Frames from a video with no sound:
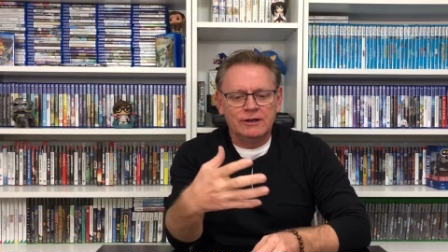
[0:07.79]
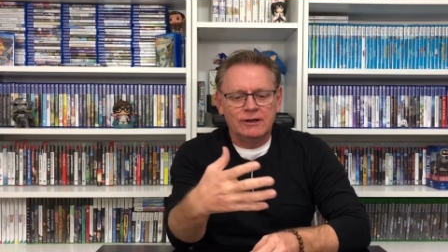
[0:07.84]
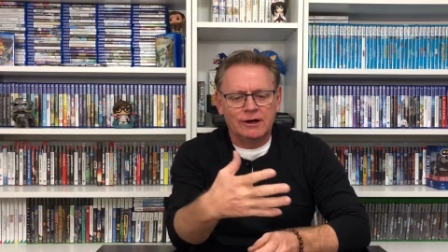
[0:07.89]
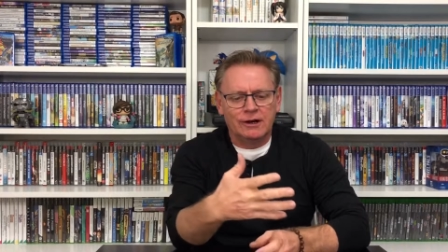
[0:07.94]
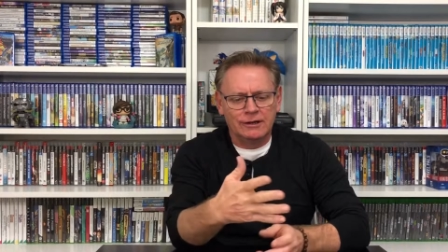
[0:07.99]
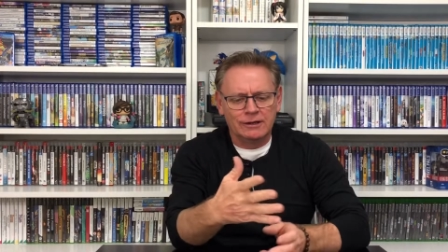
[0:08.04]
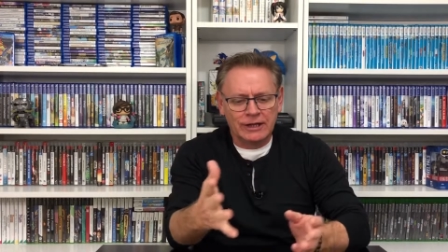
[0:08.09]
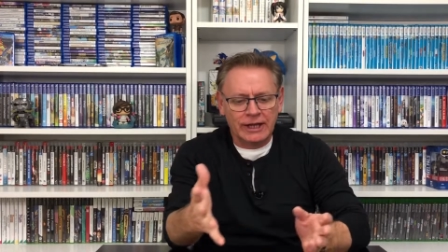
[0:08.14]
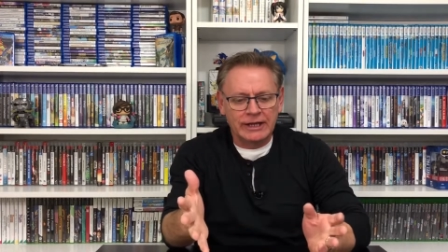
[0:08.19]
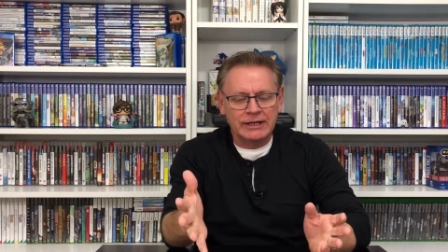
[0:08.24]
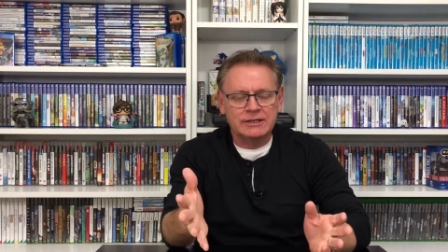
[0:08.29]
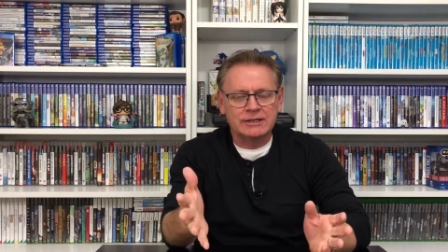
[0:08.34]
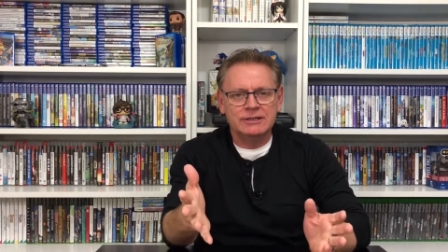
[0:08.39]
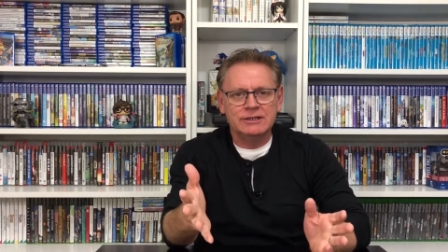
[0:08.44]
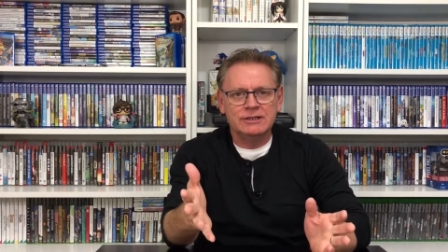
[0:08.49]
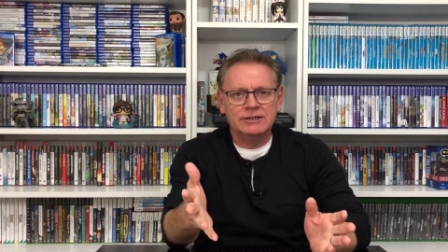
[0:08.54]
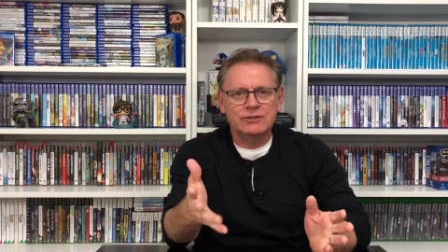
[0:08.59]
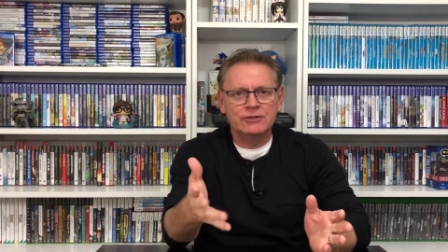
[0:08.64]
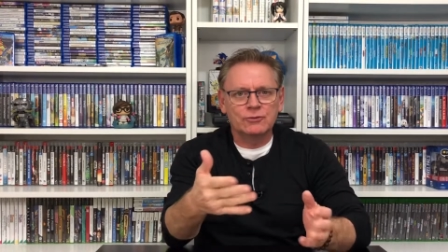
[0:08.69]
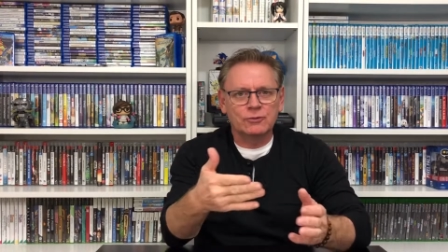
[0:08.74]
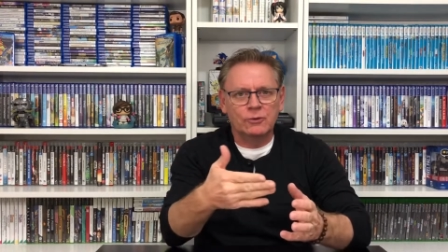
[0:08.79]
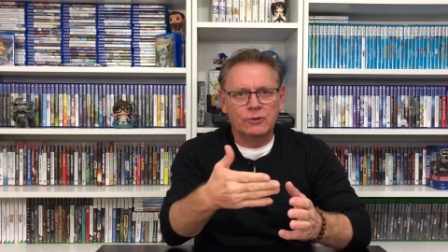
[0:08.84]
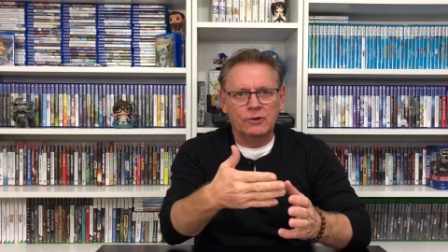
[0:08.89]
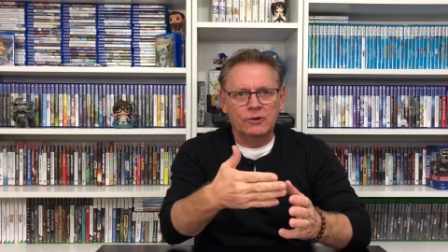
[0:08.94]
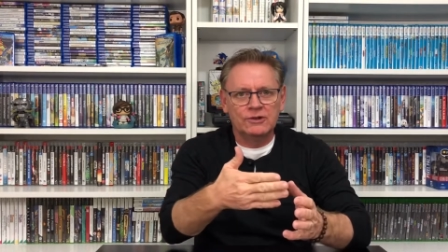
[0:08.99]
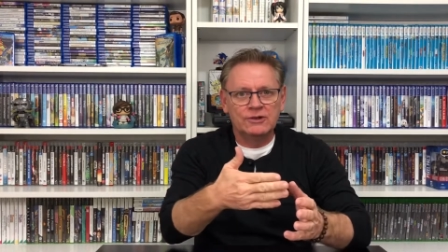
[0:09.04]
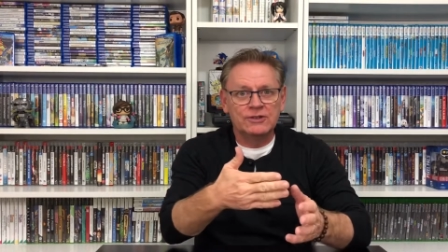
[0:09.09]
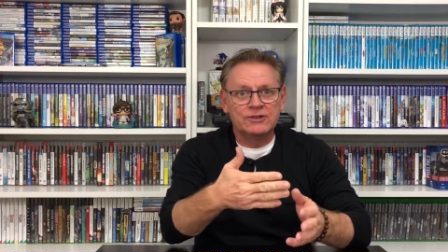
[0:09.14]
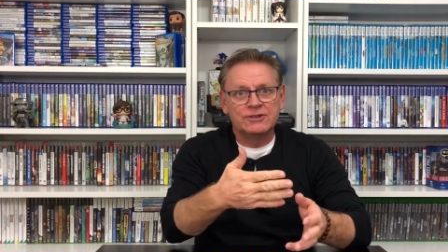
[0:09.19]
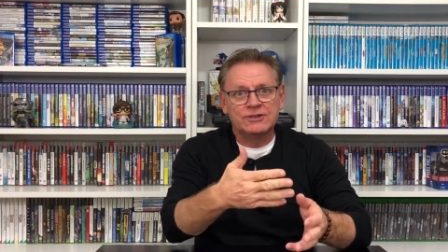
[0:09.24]
lately
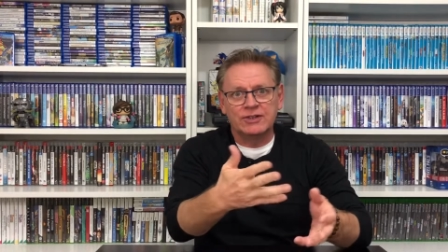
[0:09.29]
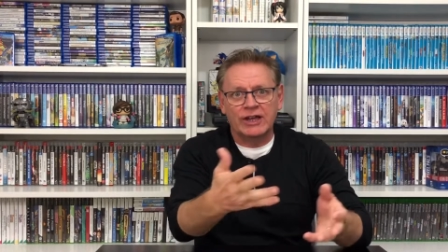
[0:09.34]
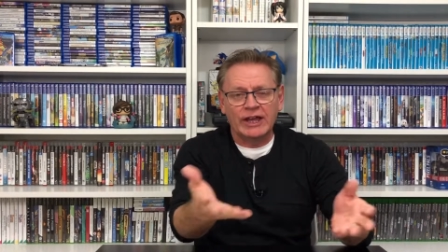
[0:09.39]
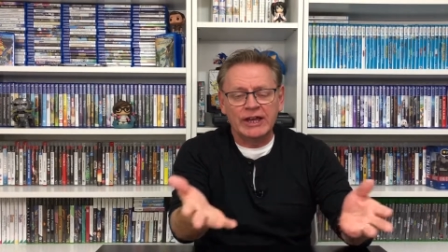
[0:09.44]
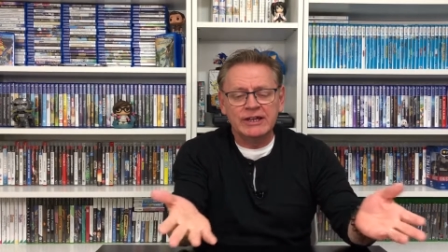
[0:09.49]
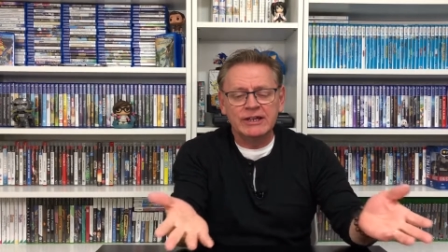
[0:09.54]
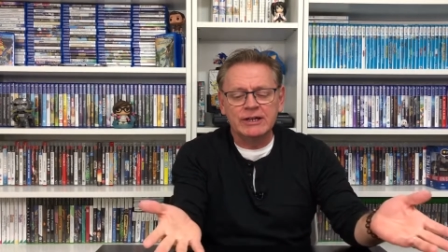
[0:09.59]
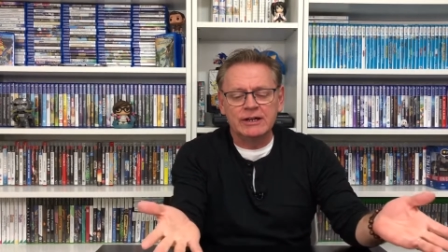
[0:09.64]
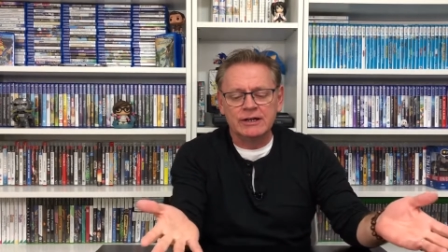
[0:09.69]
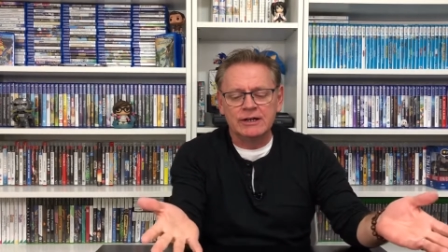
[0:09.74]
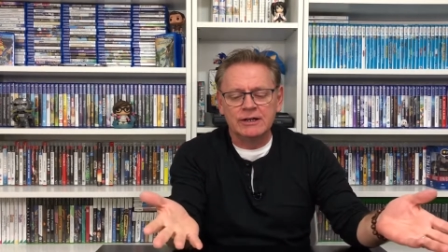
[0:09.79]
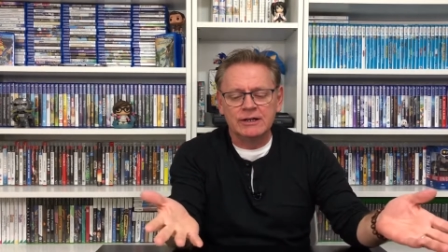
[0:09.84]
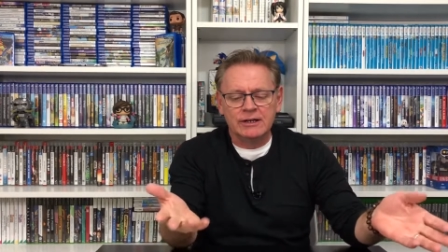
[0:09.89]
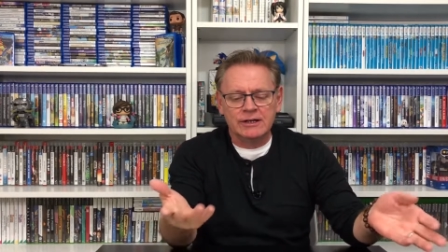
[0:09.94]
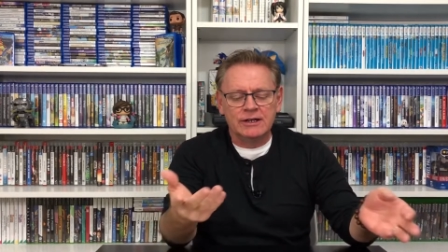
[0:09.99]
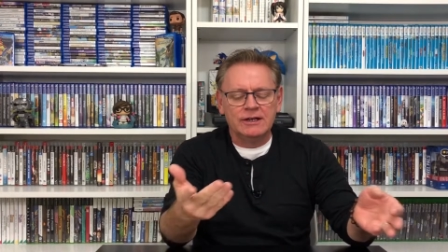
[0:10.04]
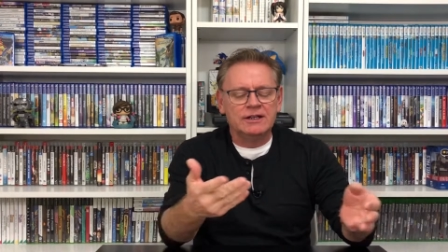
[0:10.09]
towards Sega,